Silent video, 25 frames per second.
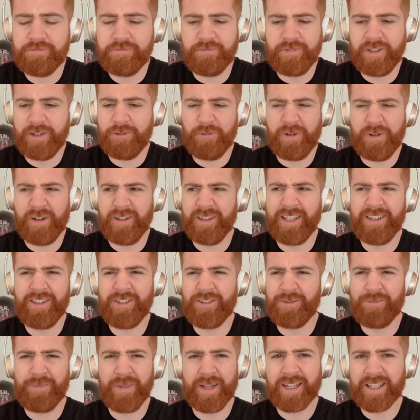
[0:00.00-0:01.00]
like, why, that
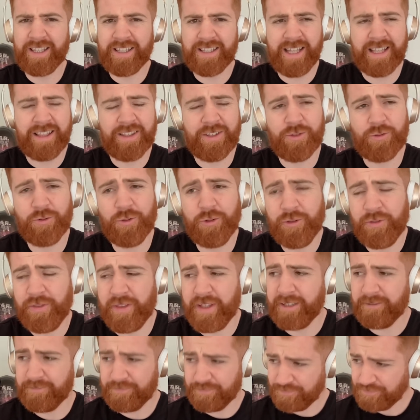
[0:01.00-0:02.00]
doesn't make sense, sort of
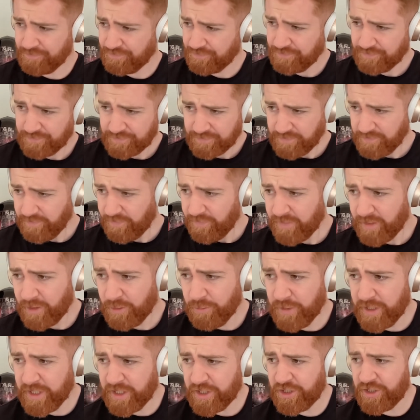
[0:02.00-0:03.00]
thing.
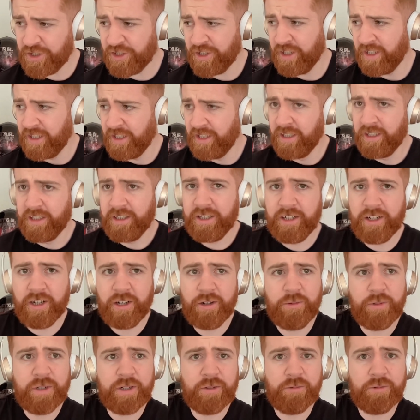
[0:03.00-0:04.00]
Which
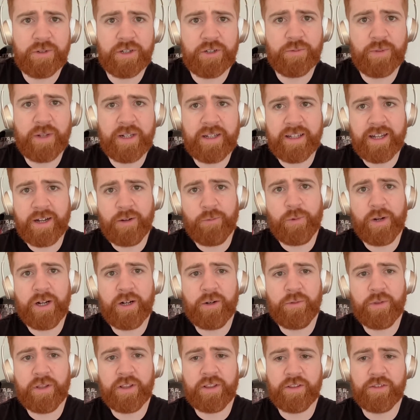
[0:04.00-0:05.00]
which went down
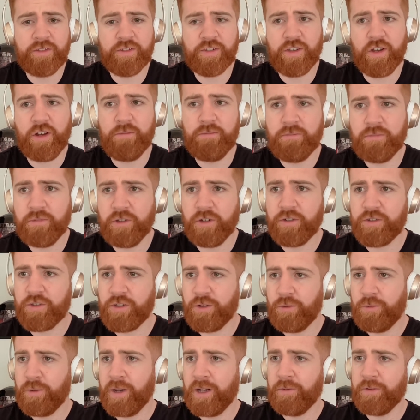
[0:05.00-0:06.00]
well with some, not
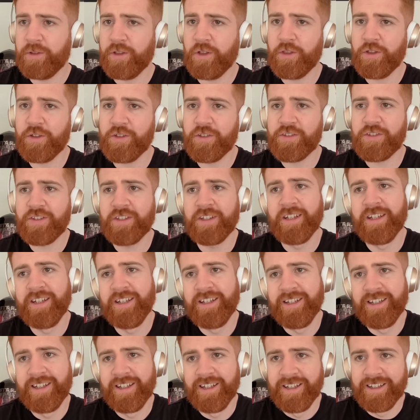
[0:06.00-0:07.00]
so well with others.
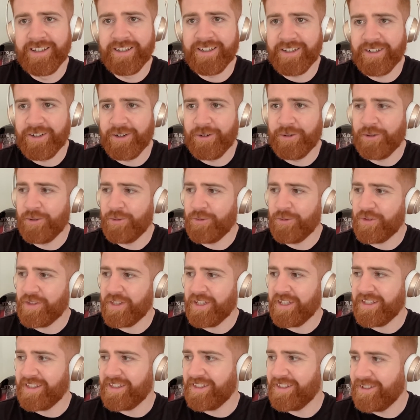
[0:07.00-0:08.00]
Who's
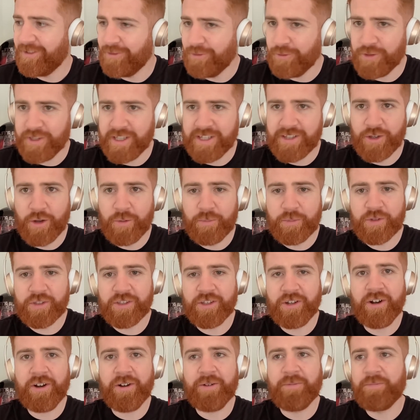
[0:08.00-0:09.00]
this
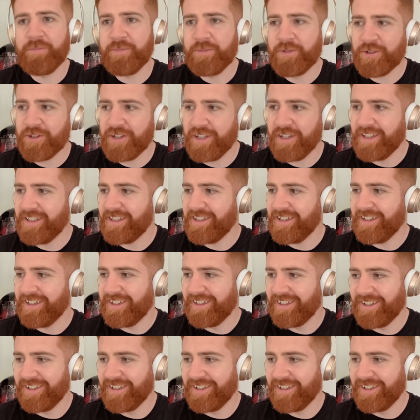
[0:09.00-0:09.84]
upstart trying to